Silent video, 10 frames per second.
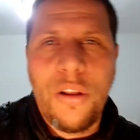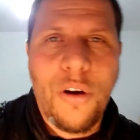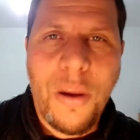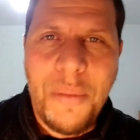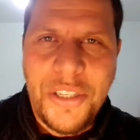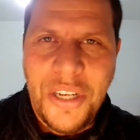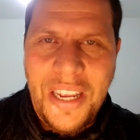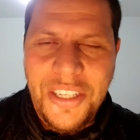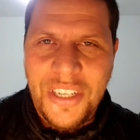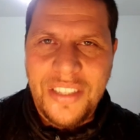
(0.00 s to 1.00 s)
your
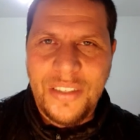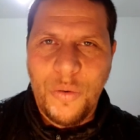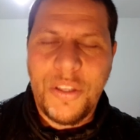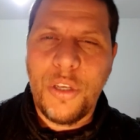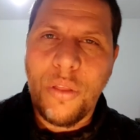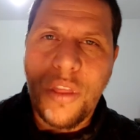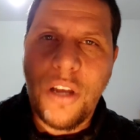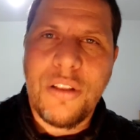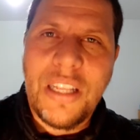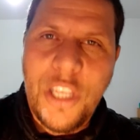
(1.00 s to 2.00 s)
imaginations. What you
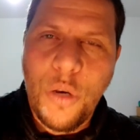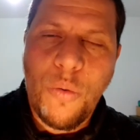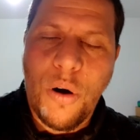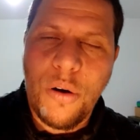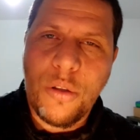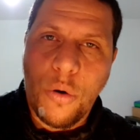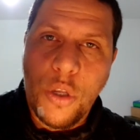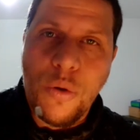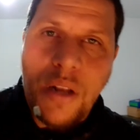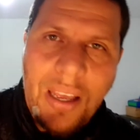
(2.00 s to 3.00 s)
thought that you want or
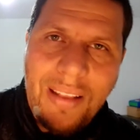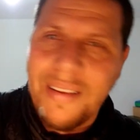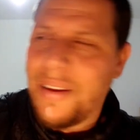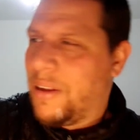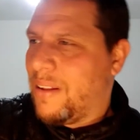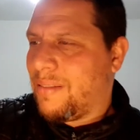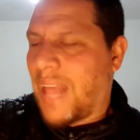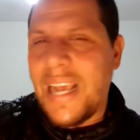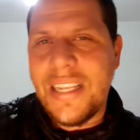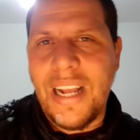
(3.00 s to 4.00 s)
you need
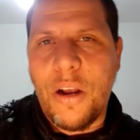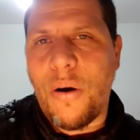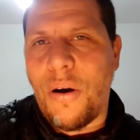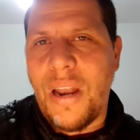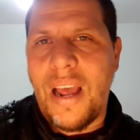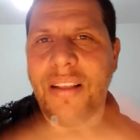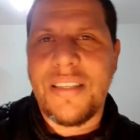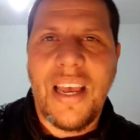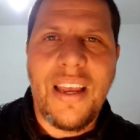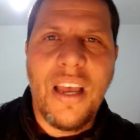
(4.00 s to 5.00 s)
takes the corona and
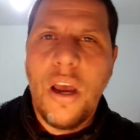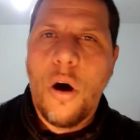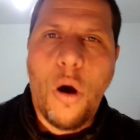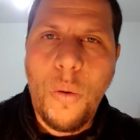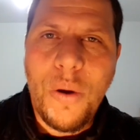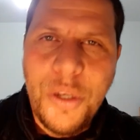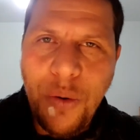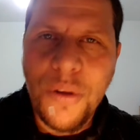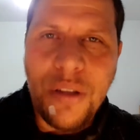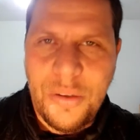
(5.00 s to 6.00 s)
say, all what you
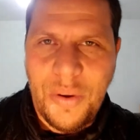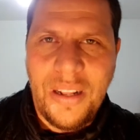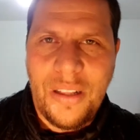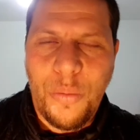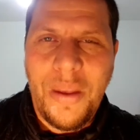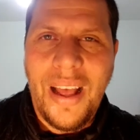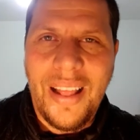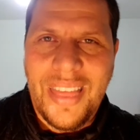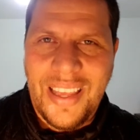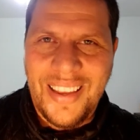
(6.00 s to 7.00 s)
want is really to be
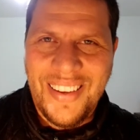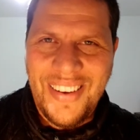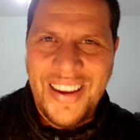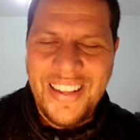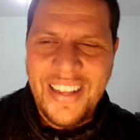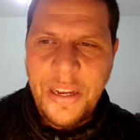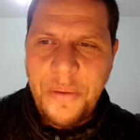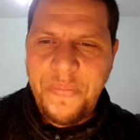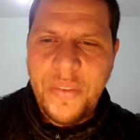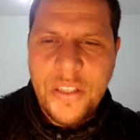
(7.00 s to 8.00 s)
healthy, right?
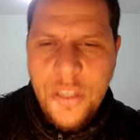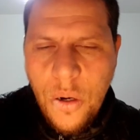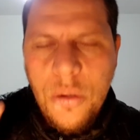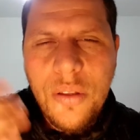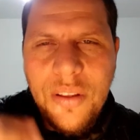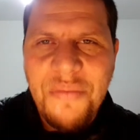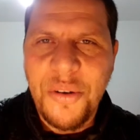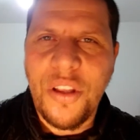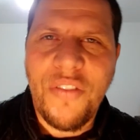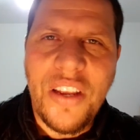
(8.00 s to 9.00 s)
So the
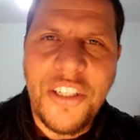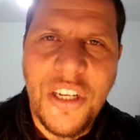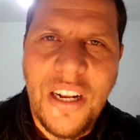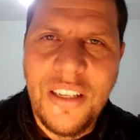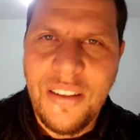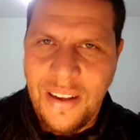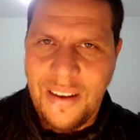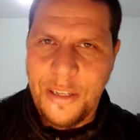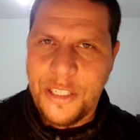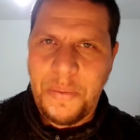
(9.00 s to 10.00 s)
motivational uh,
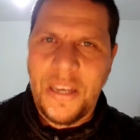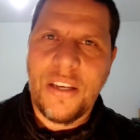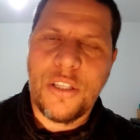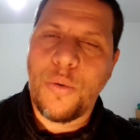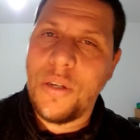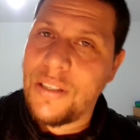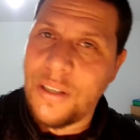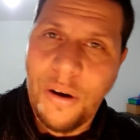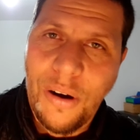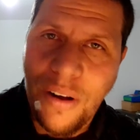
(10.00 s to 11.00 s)
speakers, with
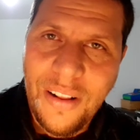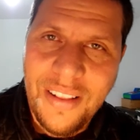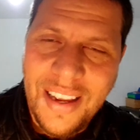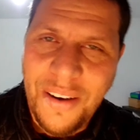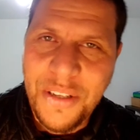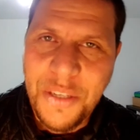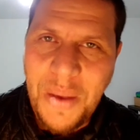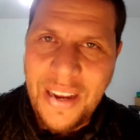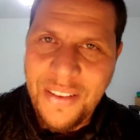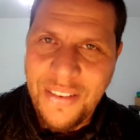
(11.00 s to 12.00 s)
all the
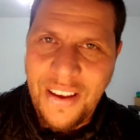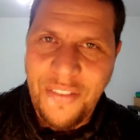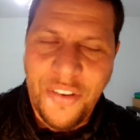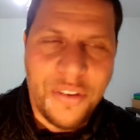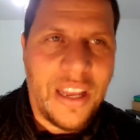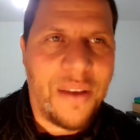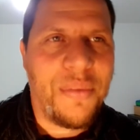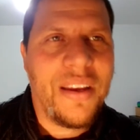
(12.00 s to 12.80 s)
respect uh, for them,